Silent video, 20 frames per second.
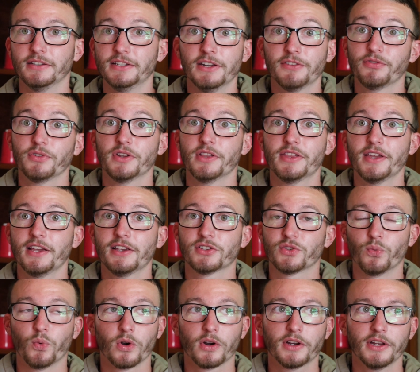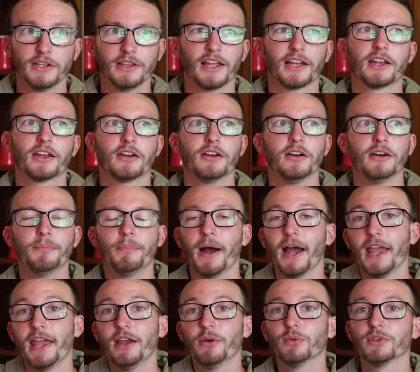different things working, like
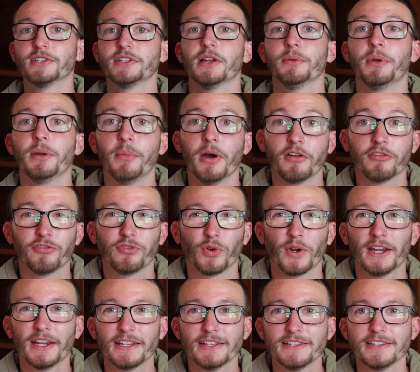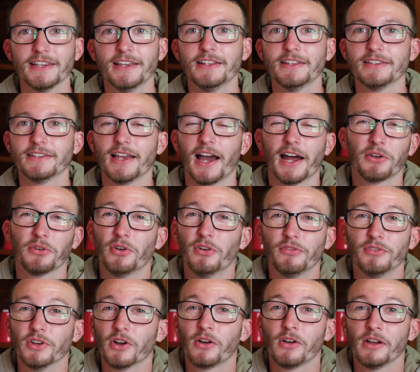my aunt was telling me about frankincense. I don't know
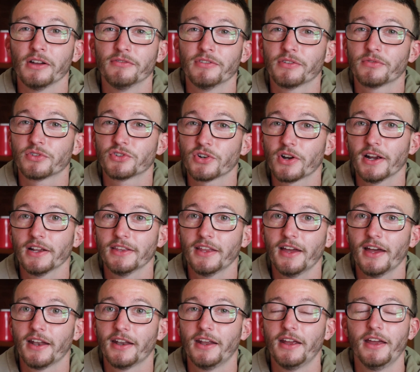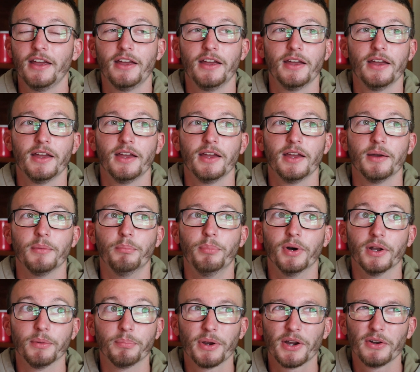if y'all have ever tried that,
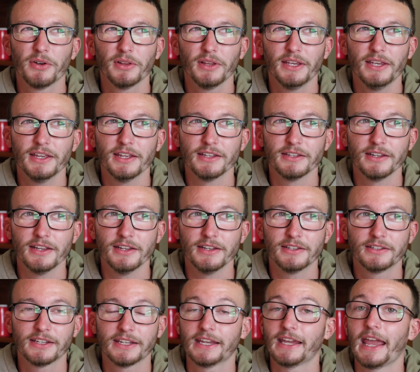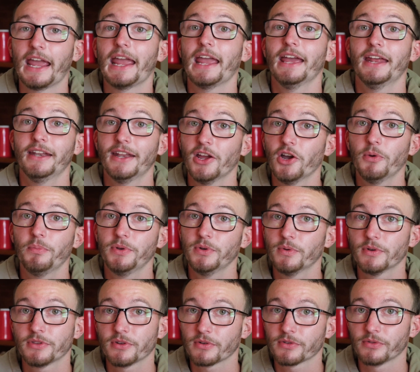but apparently it can help you
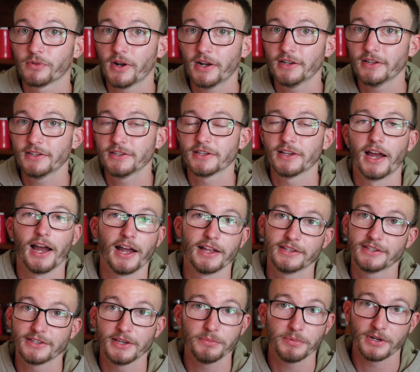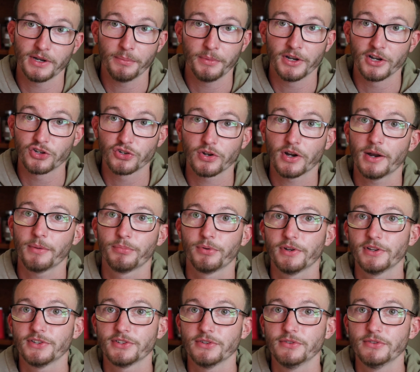with arthritis. That's something I'm gonna try pretty